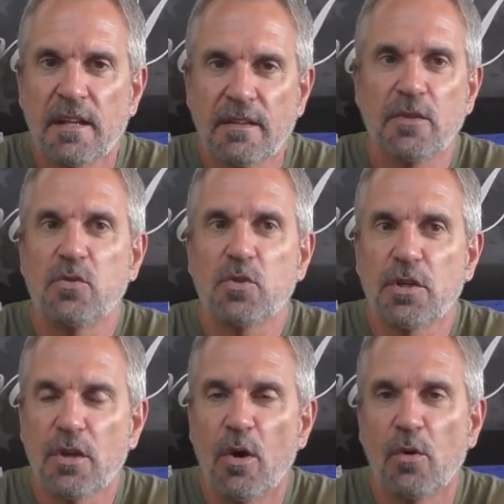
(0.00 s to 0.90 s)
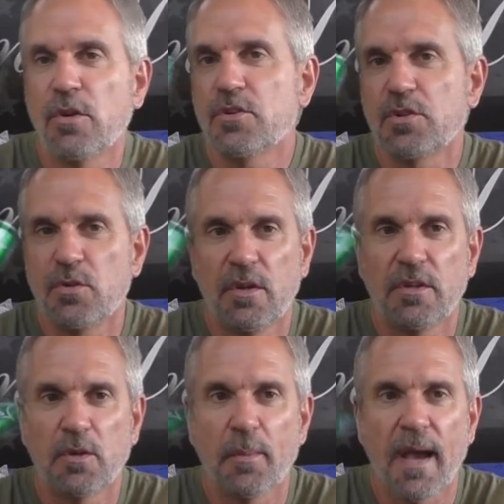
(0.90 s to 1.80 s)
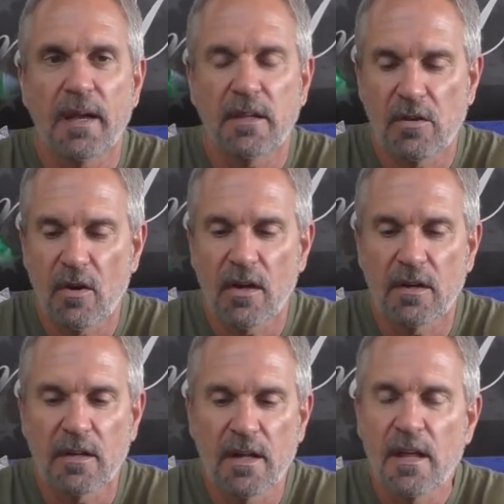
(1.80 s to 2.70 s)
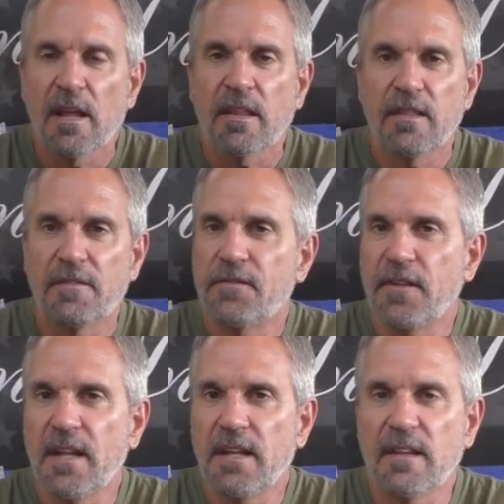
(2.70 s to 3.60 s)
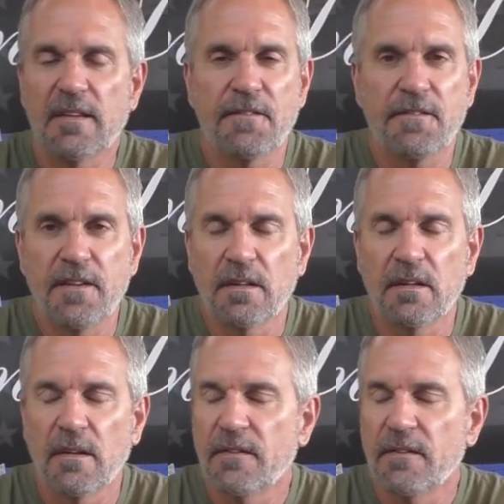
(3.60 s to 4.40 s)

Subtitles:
that you can own and shoot in your backyard. The fit, the feel,